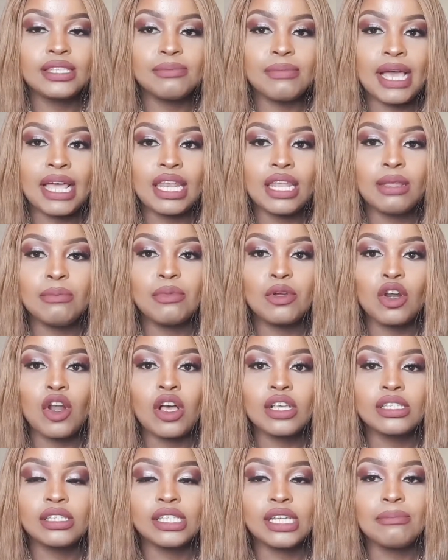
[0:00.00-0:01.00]
my lip
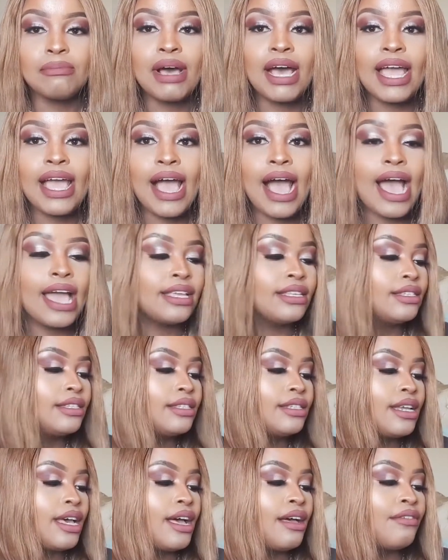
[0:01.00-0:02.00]
glosses, and my eye
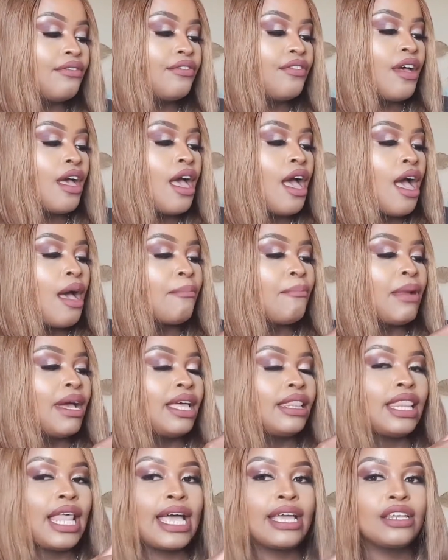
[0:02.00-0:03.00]
stuff,
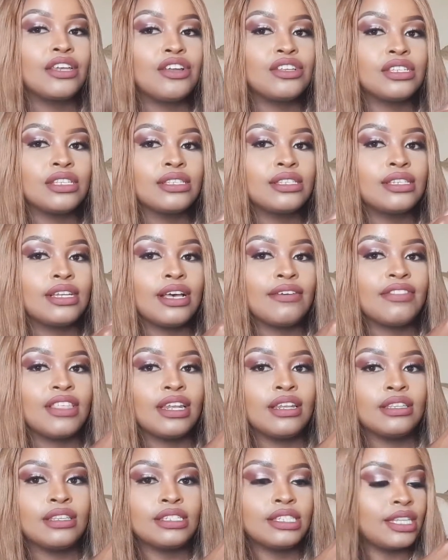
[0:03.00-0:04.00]
my liners and stuff.
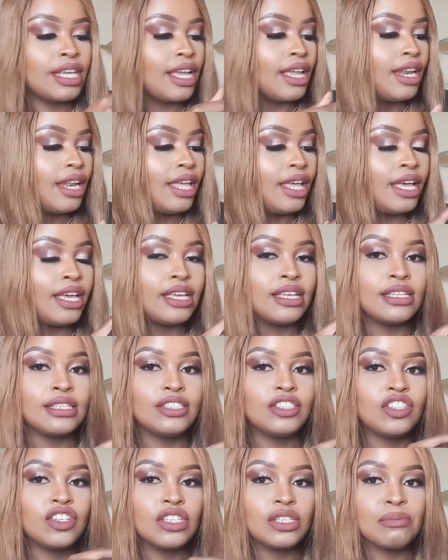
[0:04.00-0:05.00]
Then the second layer
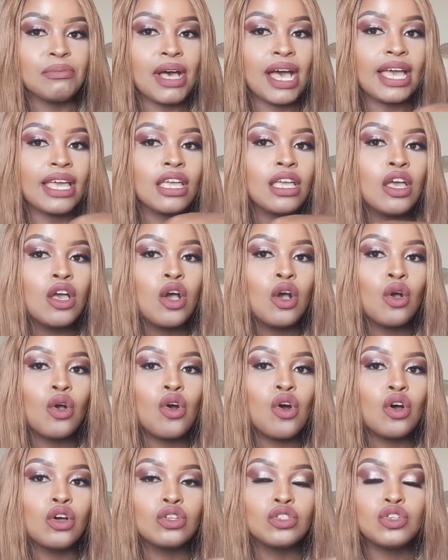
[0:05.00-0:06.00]
is just my
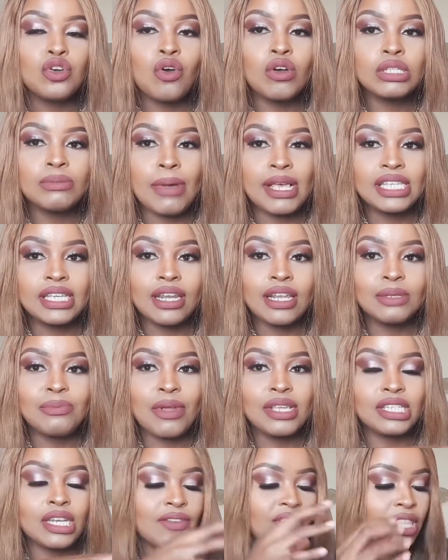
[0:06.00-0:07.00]
contours, my setting
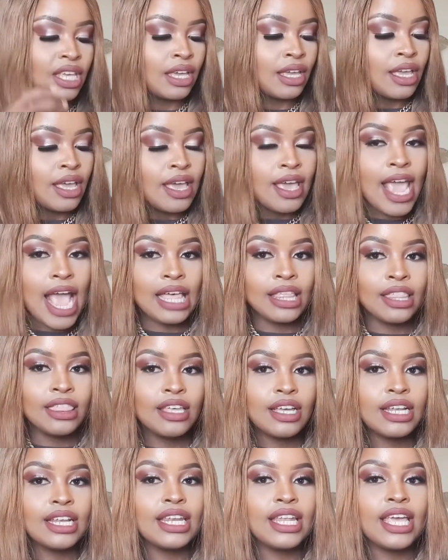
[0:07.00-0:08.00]
sprays and everything. And
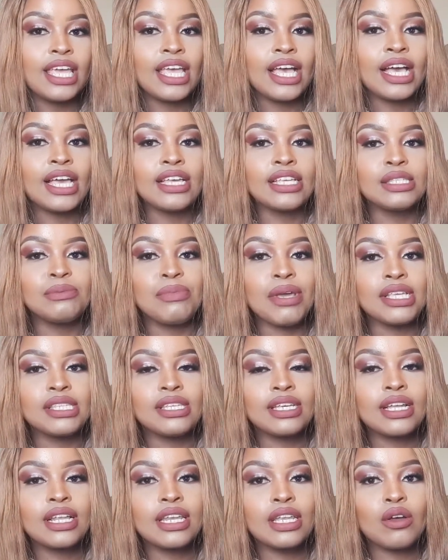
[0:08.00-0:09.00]
the third layer is
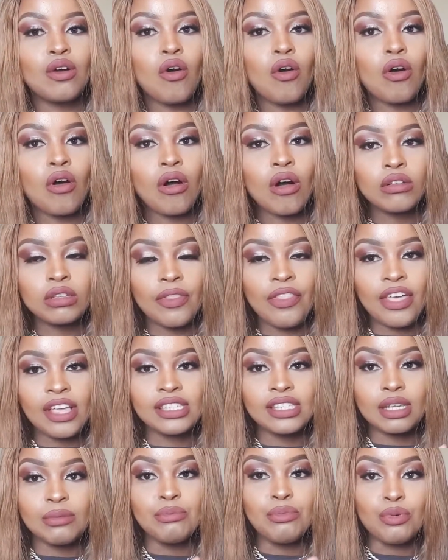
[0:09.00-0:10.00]
basically all the
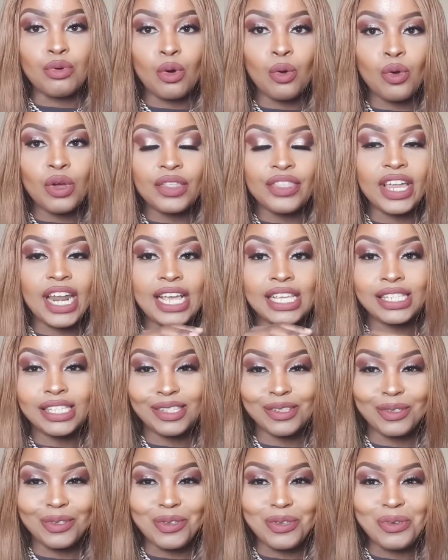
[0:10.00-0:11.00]
things that broke that I
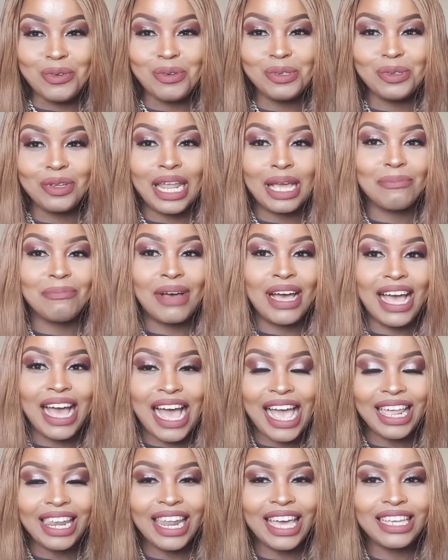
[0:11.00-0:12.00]
still use. So like my
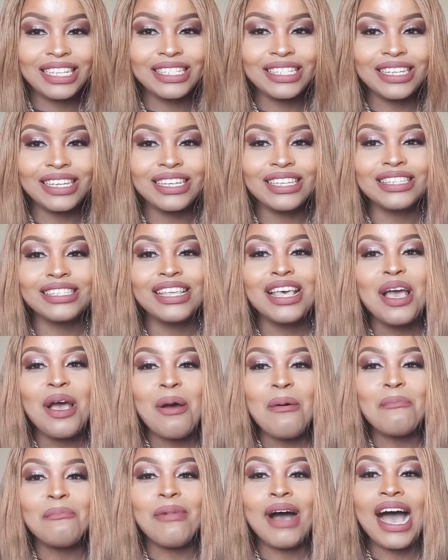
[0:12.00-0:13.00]
highlighters,
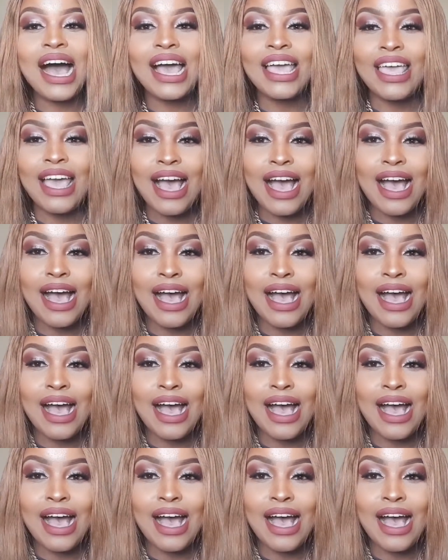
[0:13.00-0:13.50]
my